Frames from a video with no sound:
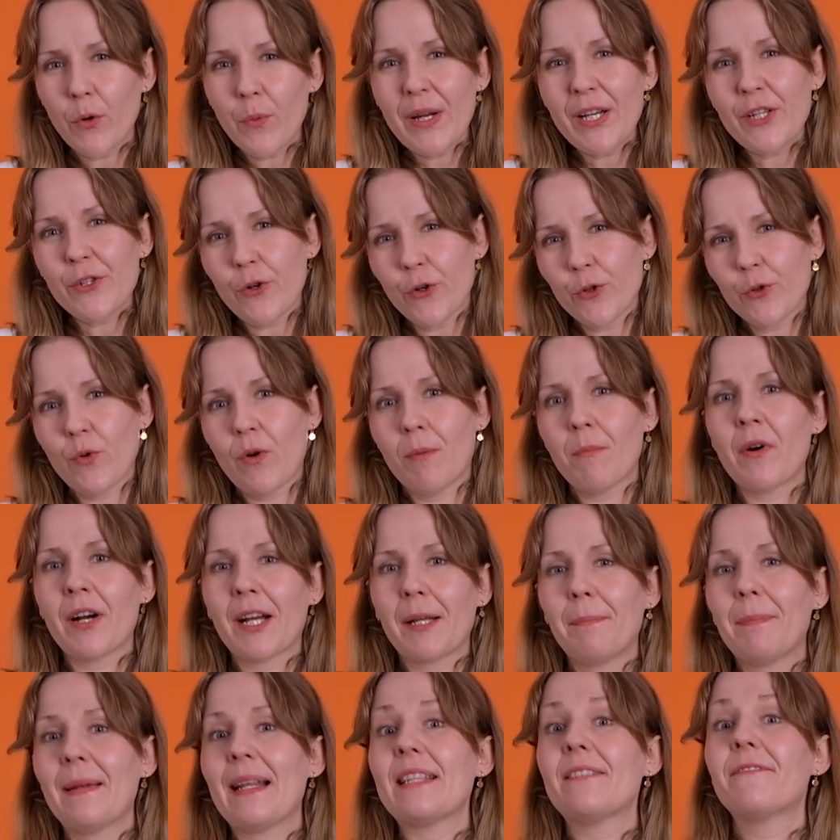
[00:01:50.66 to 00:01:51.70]
we talk to a
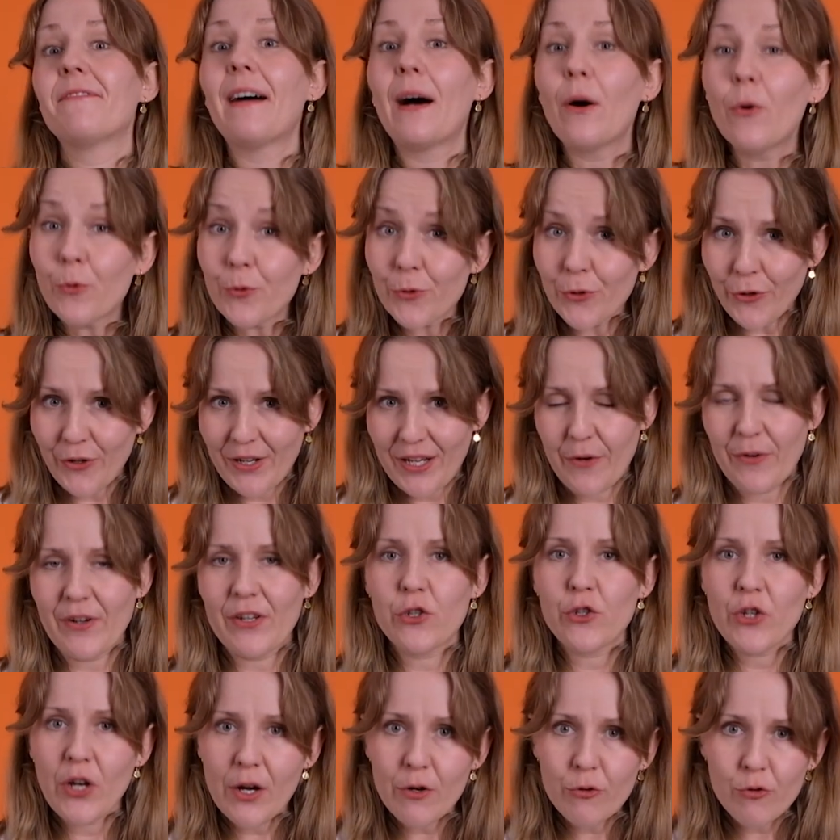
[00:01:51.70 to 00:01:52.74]
marketplace founder here
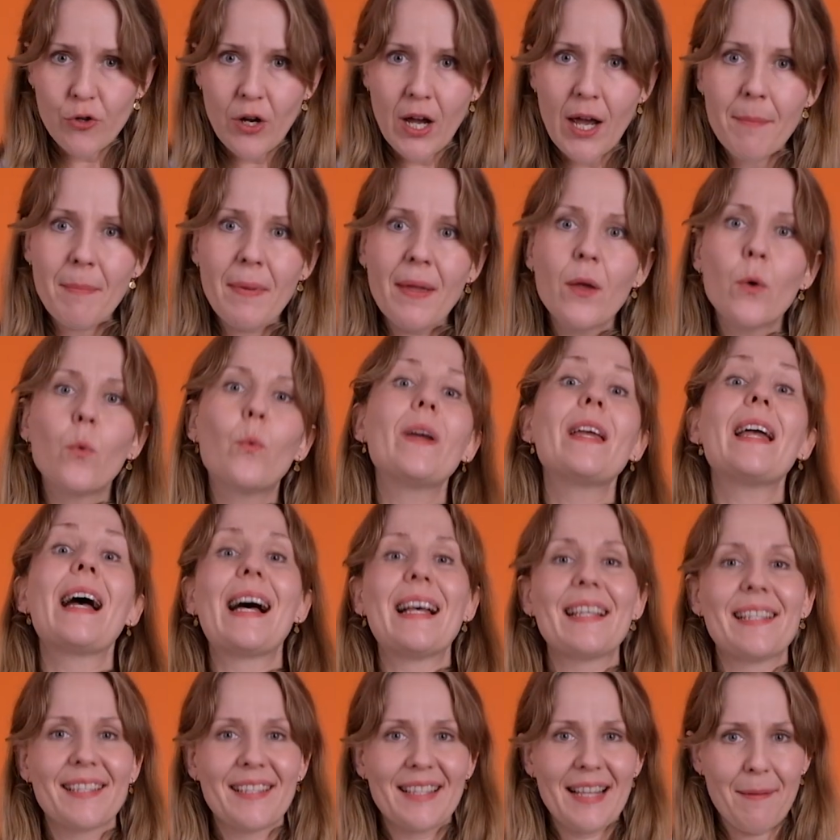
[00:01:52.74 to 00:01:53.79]
at ShareTribe, we
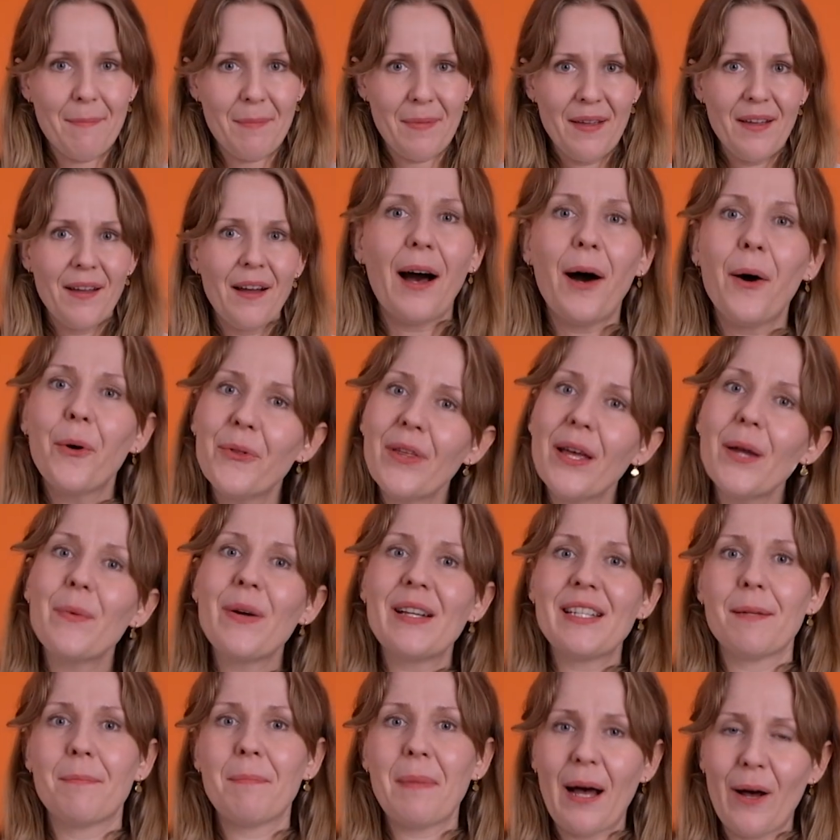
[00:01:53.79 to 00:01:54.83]
ask them how they
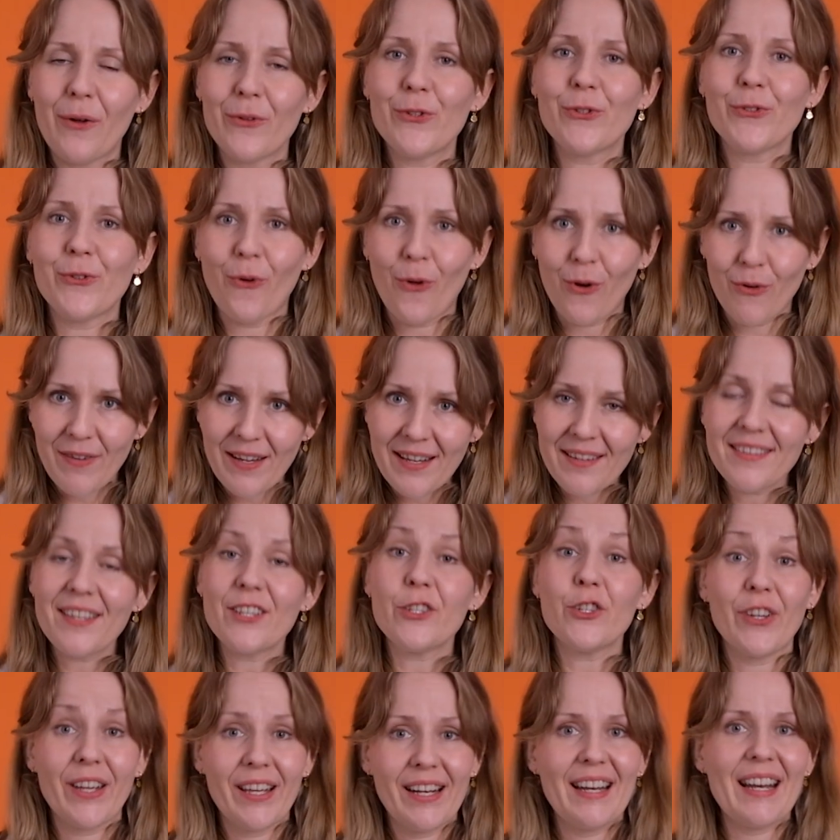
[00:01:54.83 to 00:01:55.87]
went about solving the
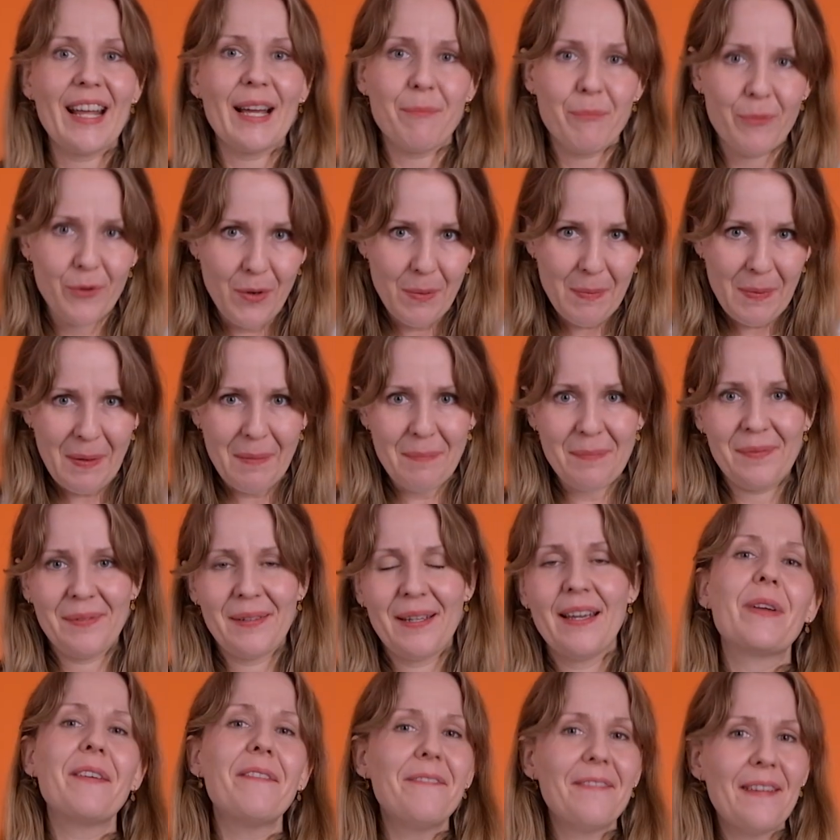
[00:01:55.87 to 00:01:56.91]
chicken and egg problem.
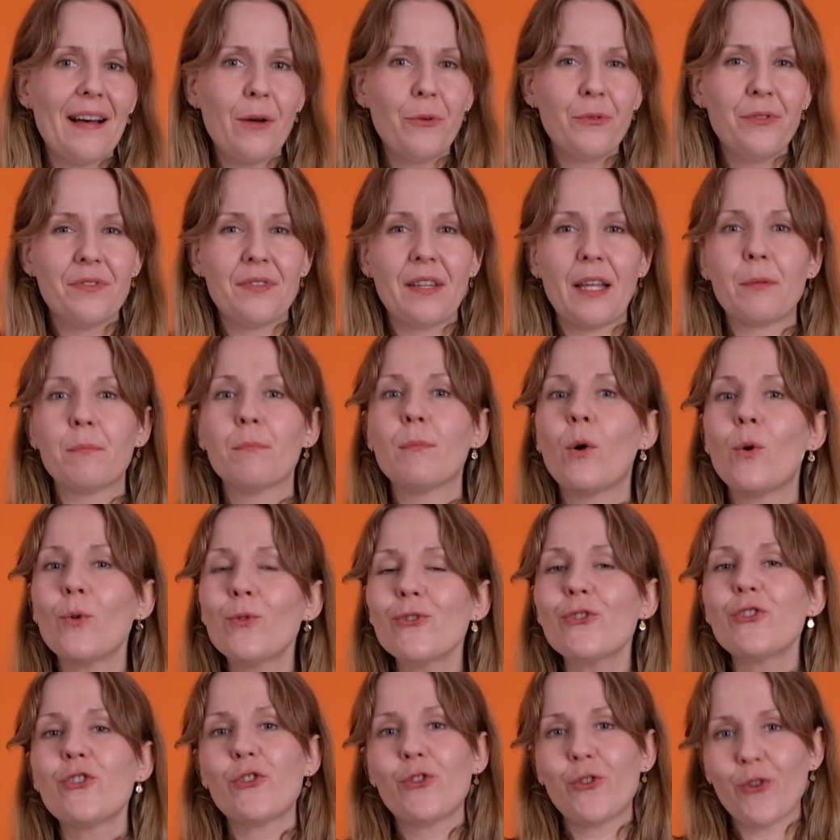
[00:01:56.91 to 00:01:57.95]
We found that
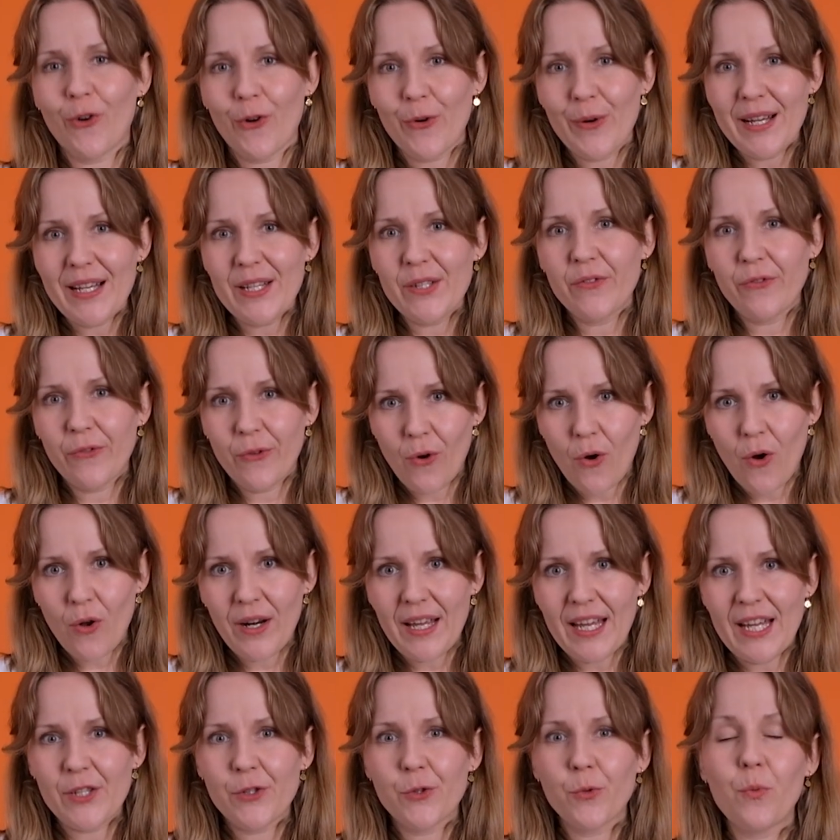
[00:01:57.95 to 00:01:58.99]
most stories fall
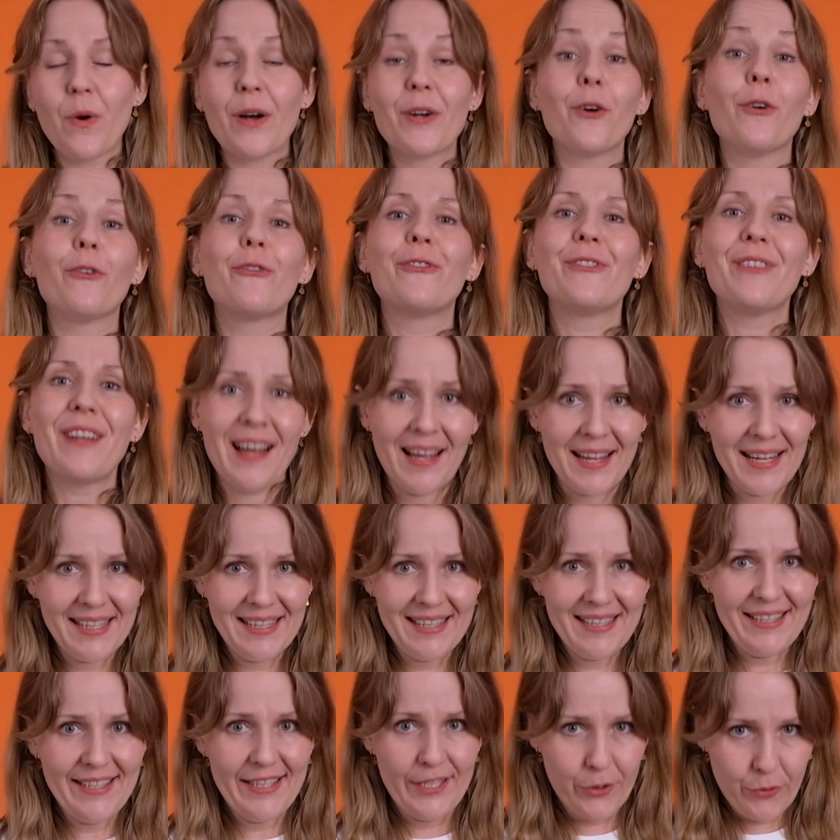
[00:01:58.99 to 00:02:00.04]
into one of
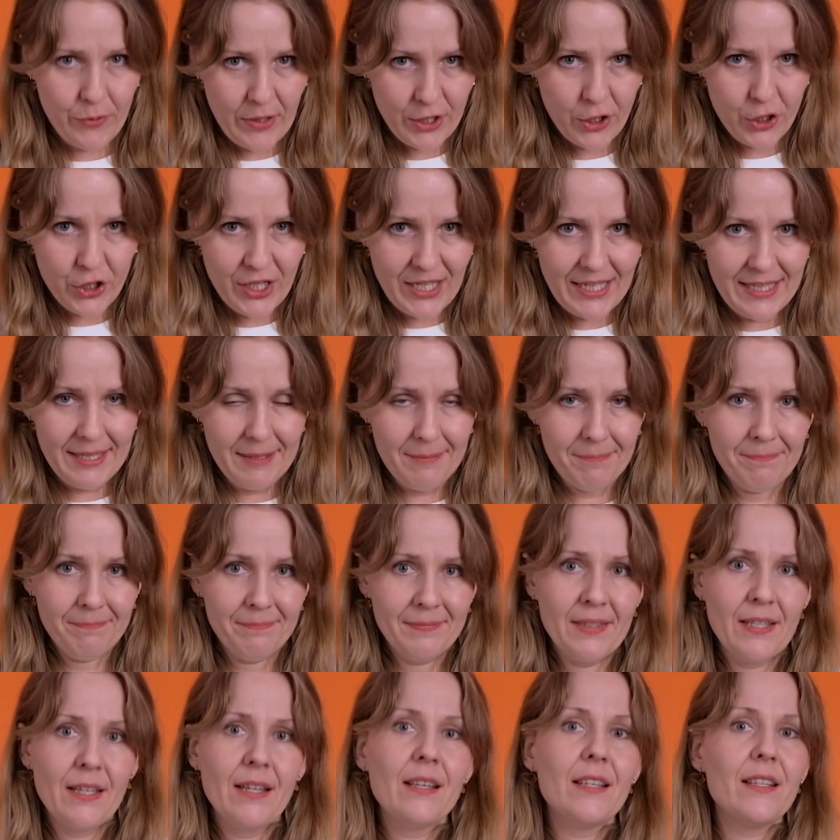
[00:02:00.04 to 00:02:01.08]
9 strategies.
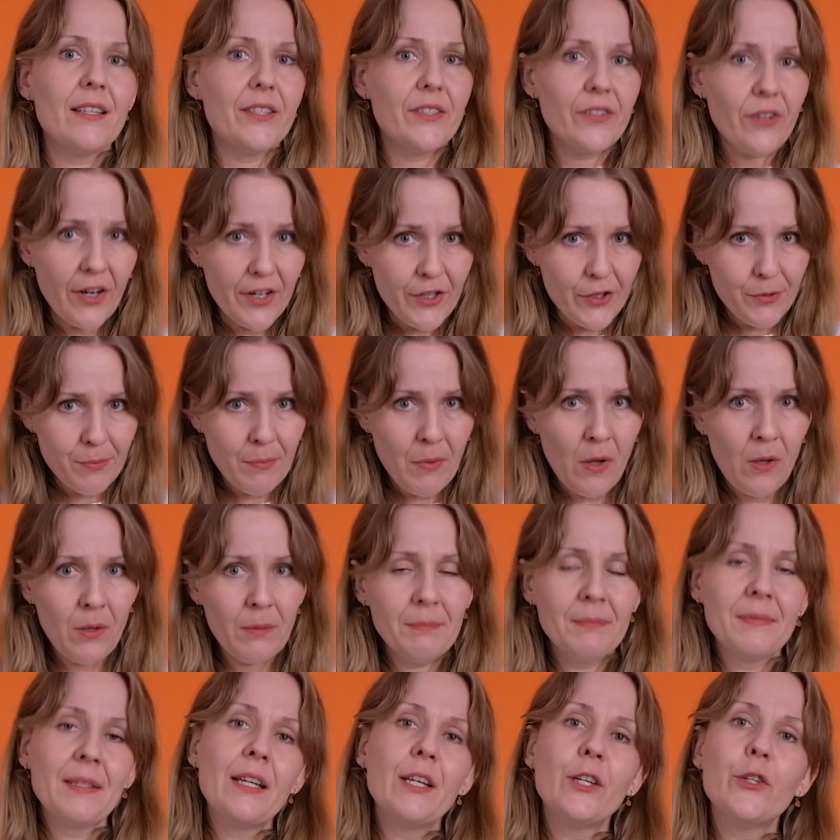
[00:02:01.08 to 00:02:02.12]
Start
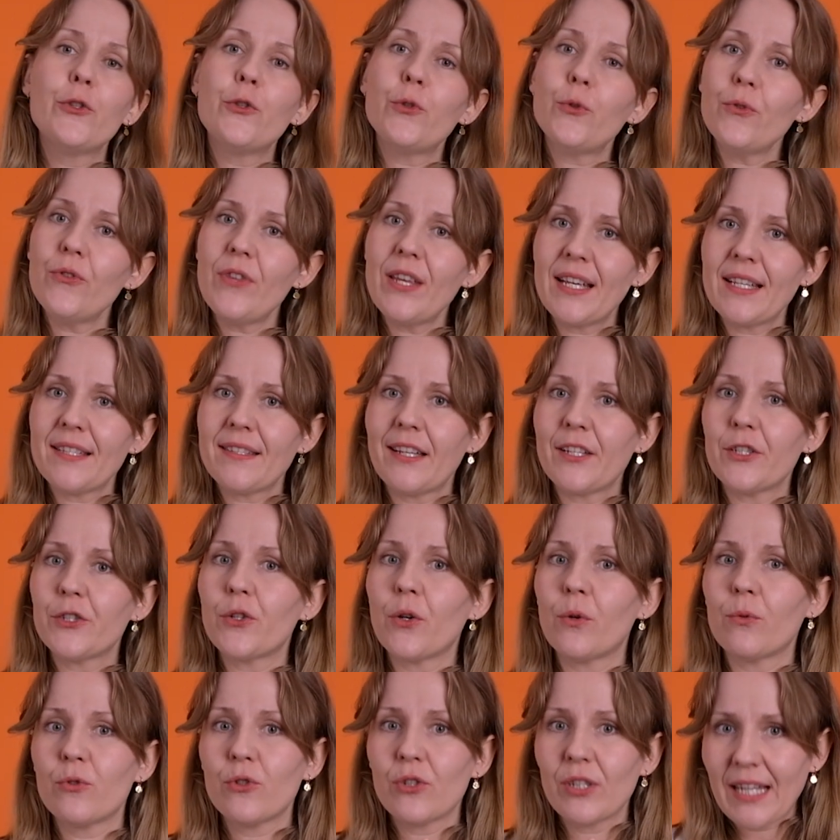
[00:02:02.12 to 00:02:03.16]
small, do things that
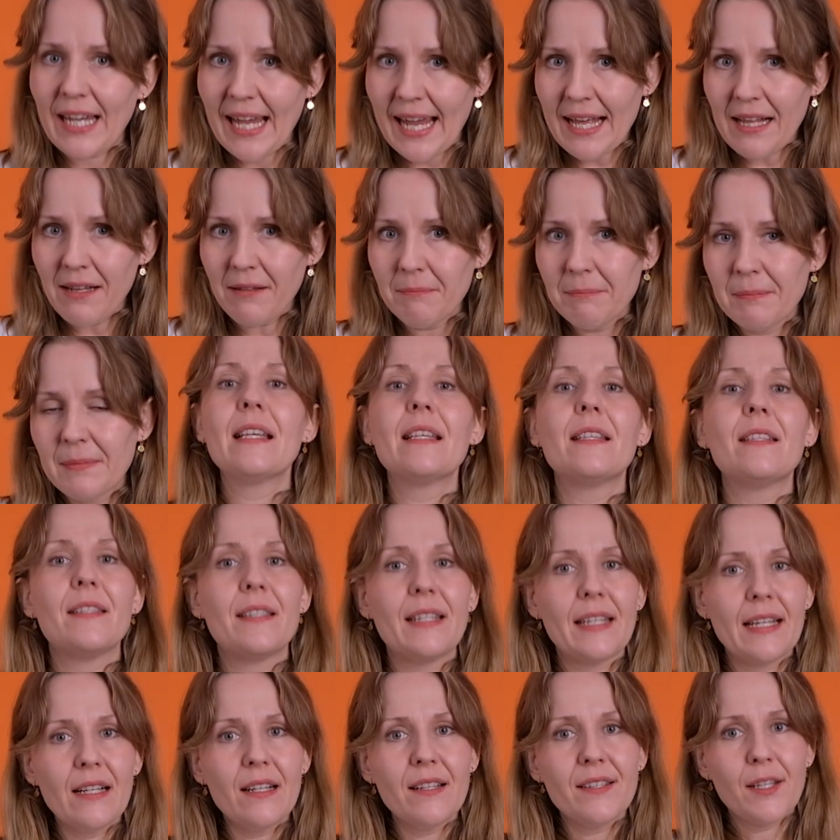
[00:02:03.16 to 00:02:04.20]
don't scale,
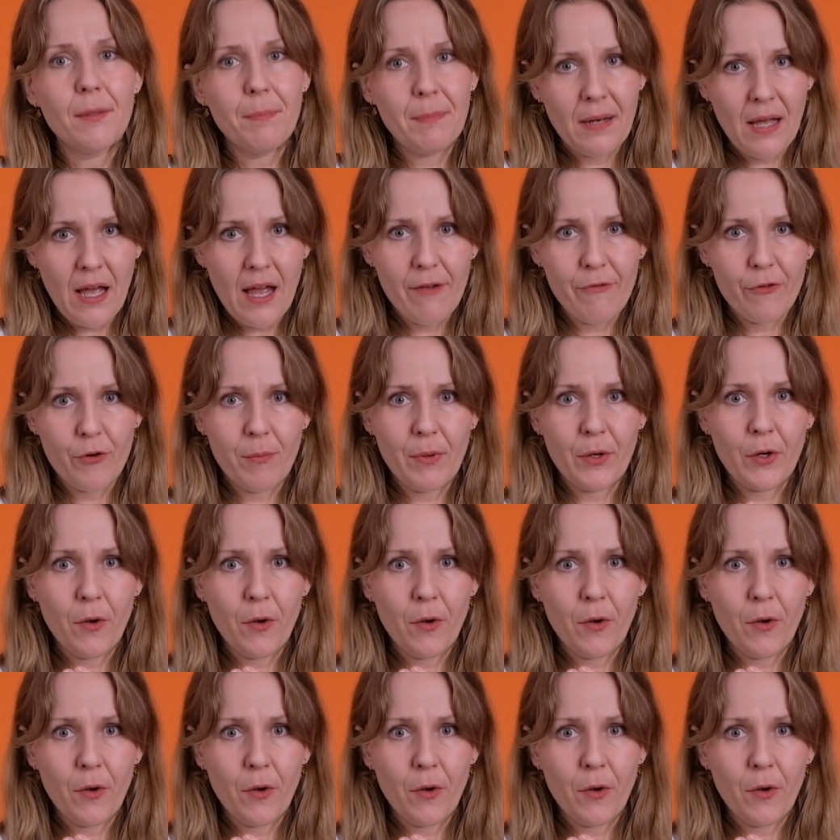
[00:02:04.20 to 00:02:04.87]
steal supply from a